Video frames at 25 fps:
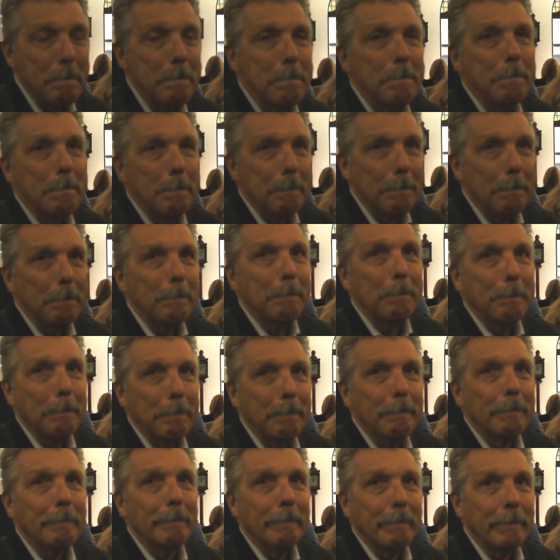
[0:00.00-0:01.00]
So it has to be
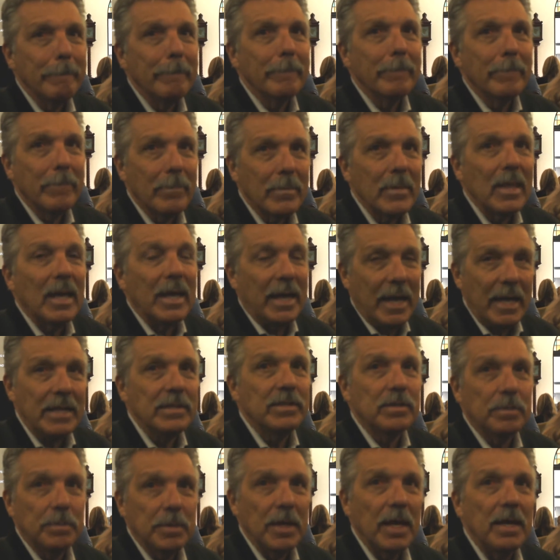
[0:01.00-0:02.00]
IV. It
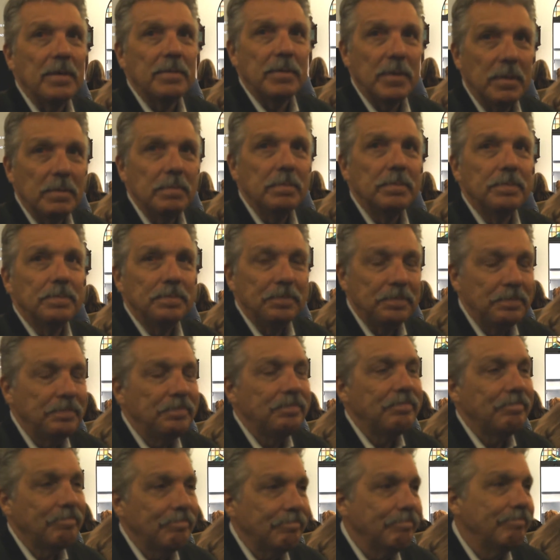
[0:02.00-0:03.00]
has to be IV. Yeah.
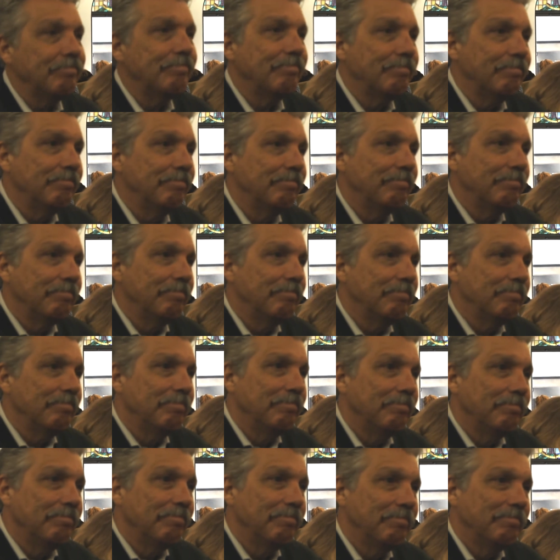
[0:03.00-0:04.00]
So
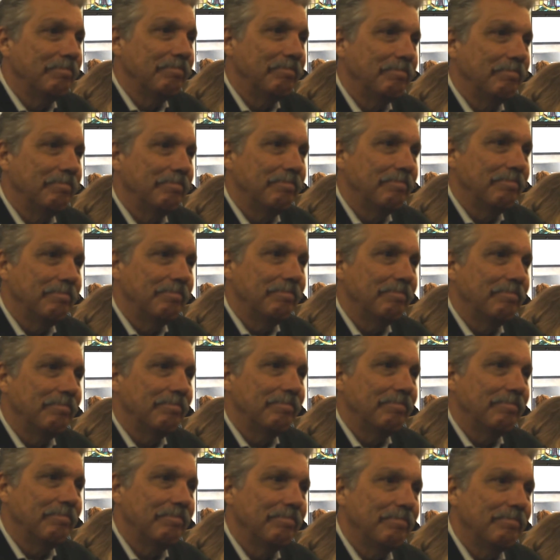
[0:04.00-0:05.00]
expensive to get IV
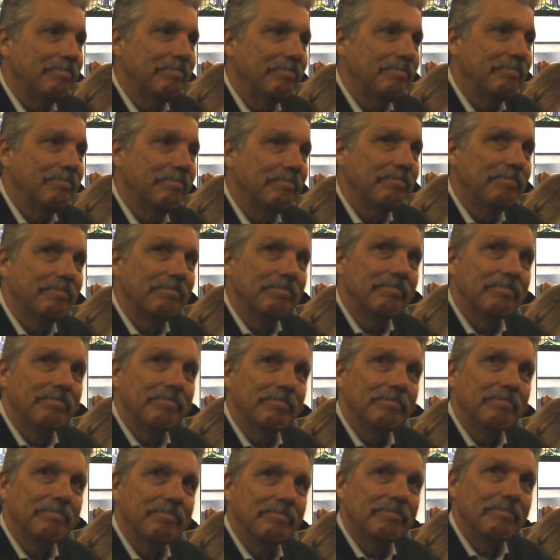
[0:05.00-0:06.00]
in the UK.
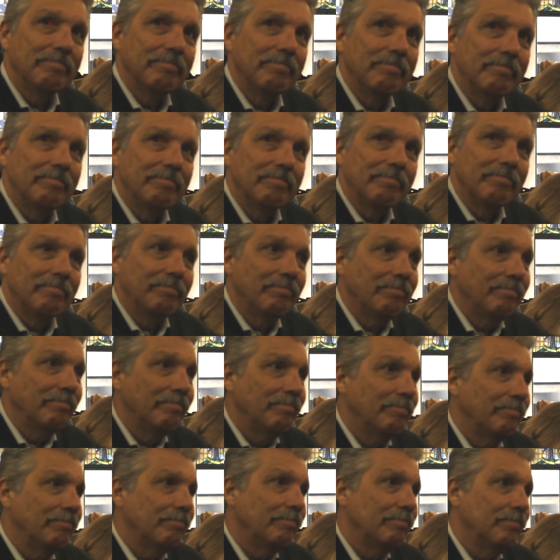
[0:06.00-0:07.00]
How many
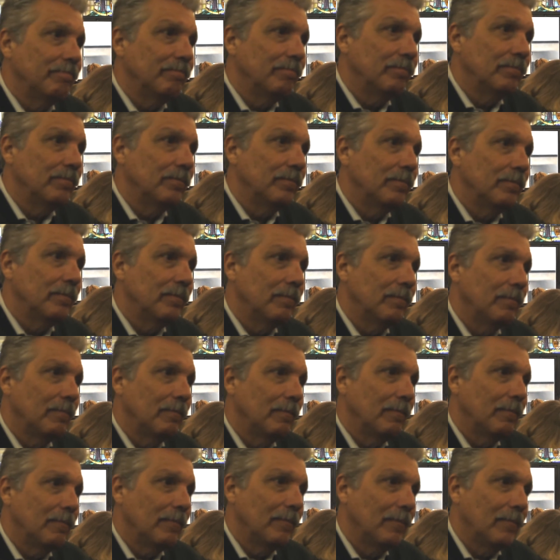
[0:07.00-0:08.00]
tablets would you have to?
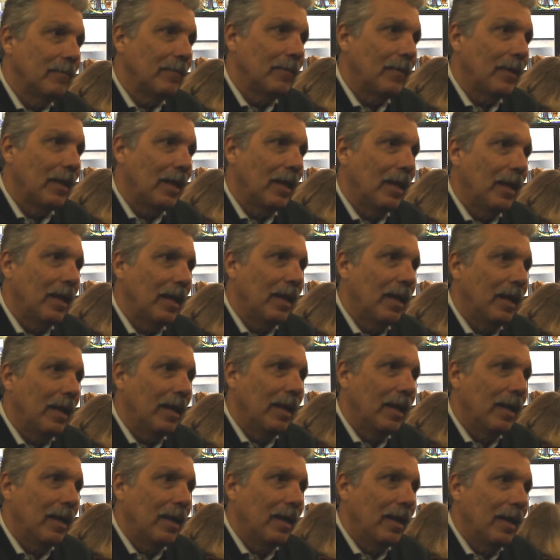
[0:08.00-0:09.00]
I mean, uh, for
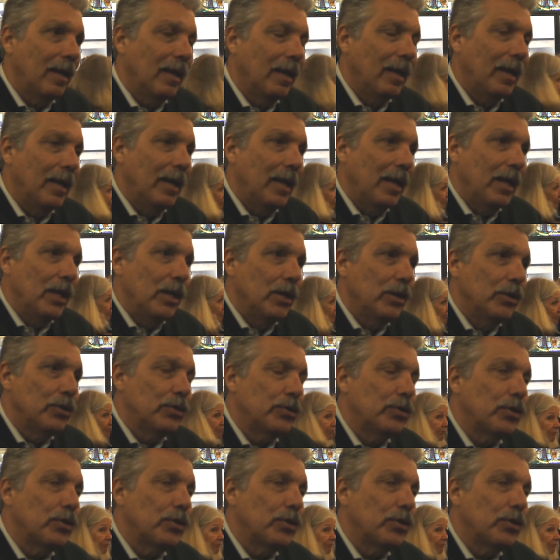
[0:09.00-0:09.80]
some basic.